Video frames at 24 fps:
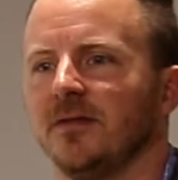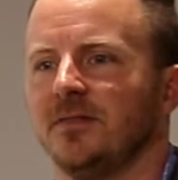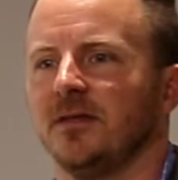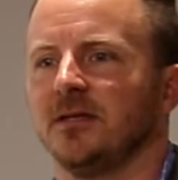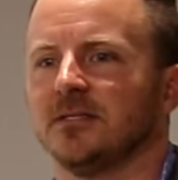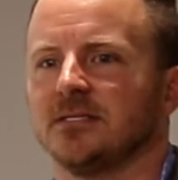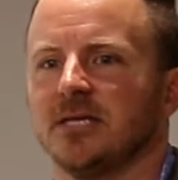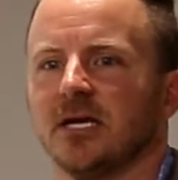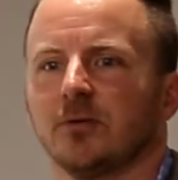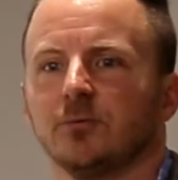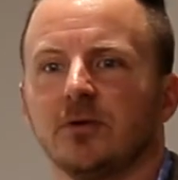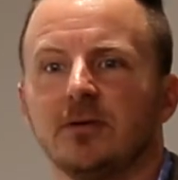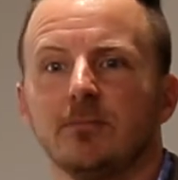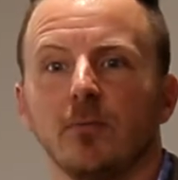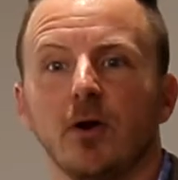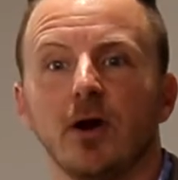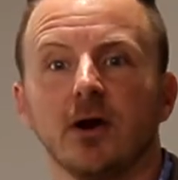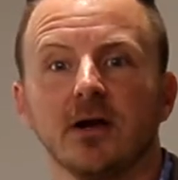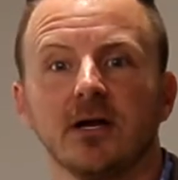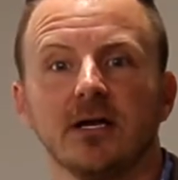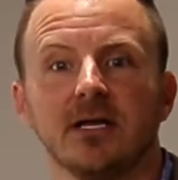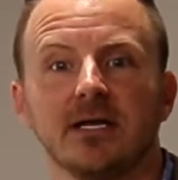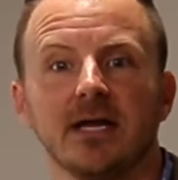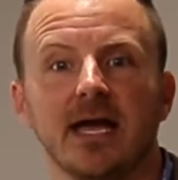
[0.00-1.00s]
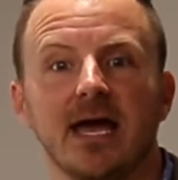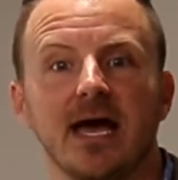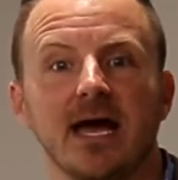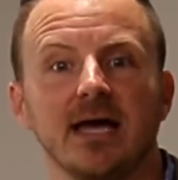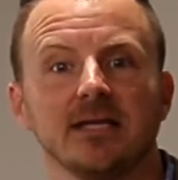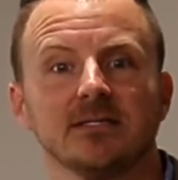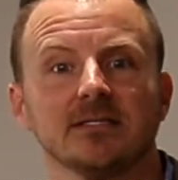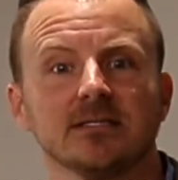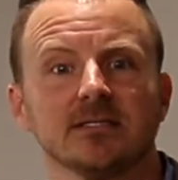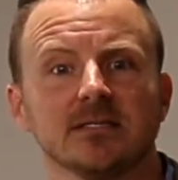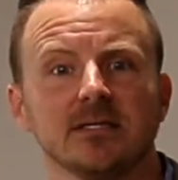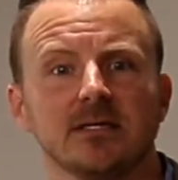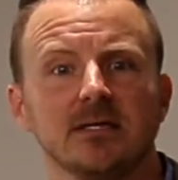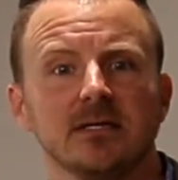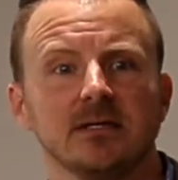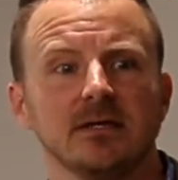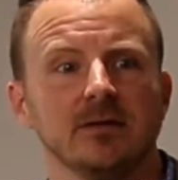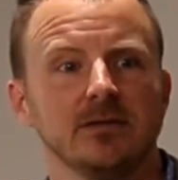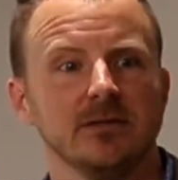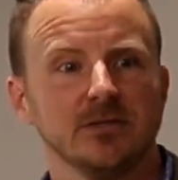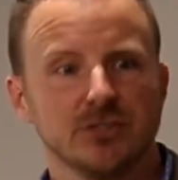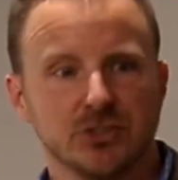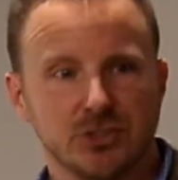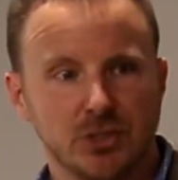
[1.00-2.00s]
things like remarketing ads
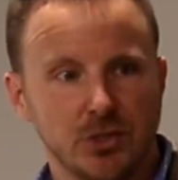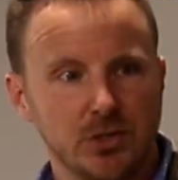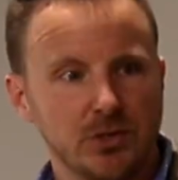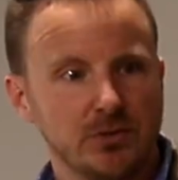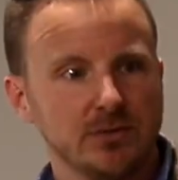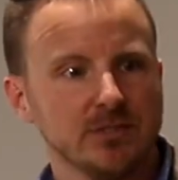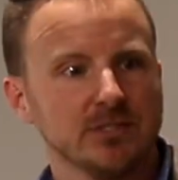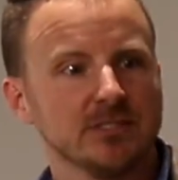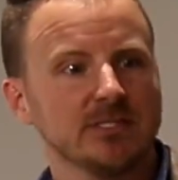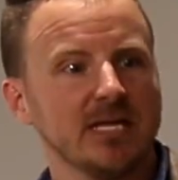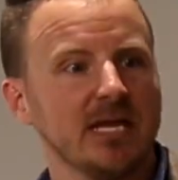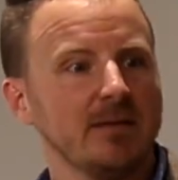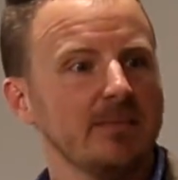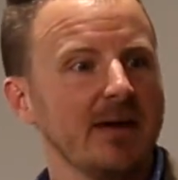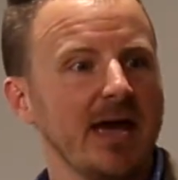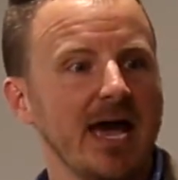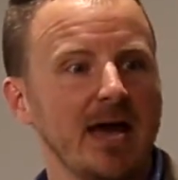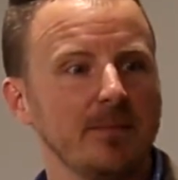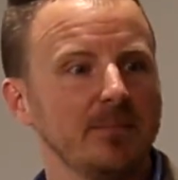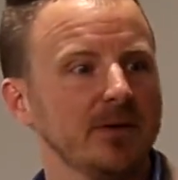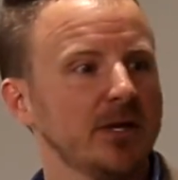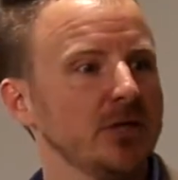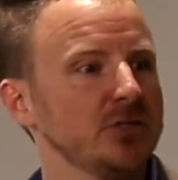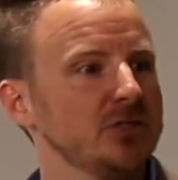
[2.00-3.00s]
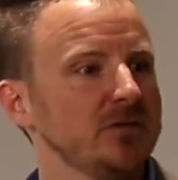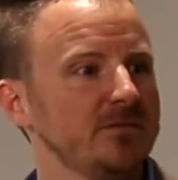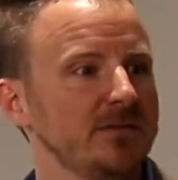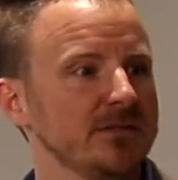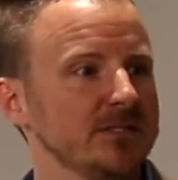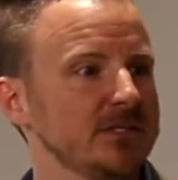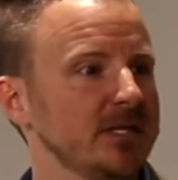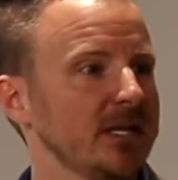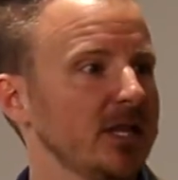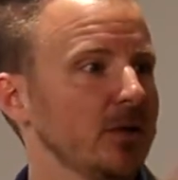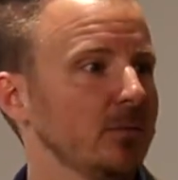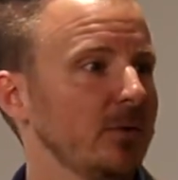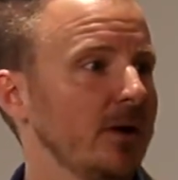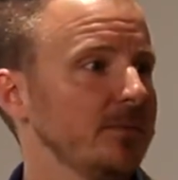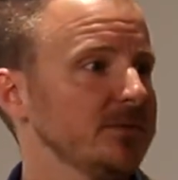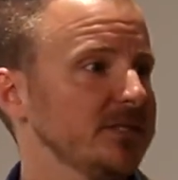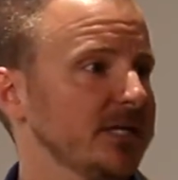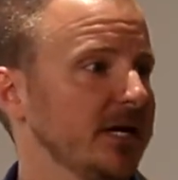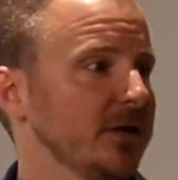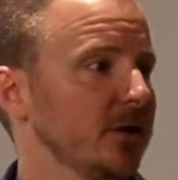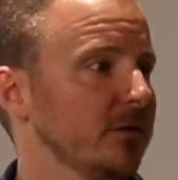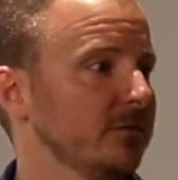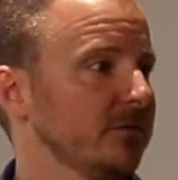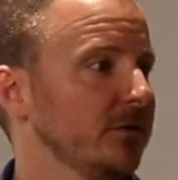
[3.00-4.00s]
that show you the same ad because you visited the
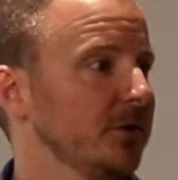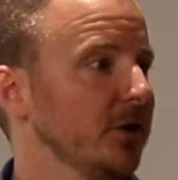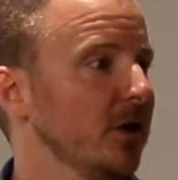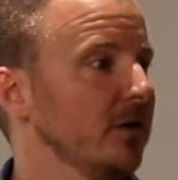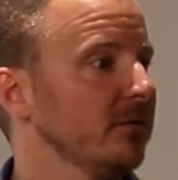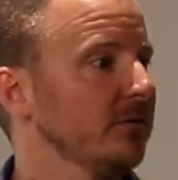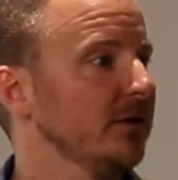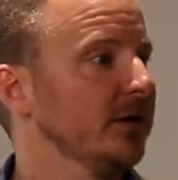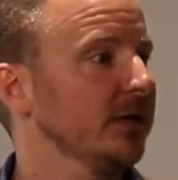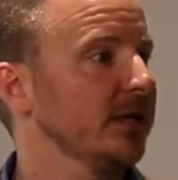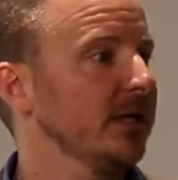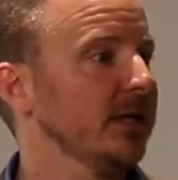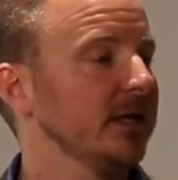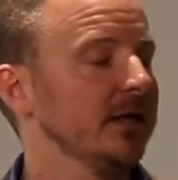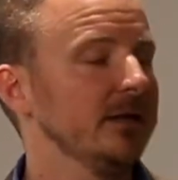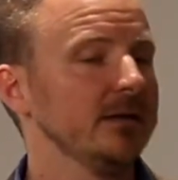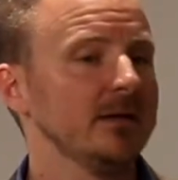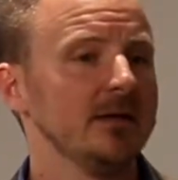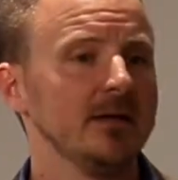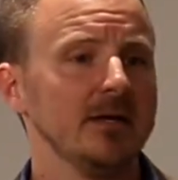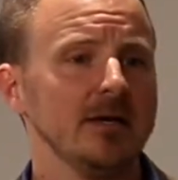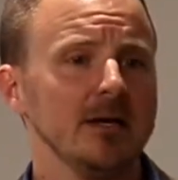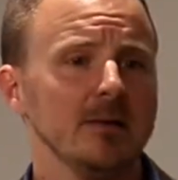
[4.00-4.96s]
website over and over again.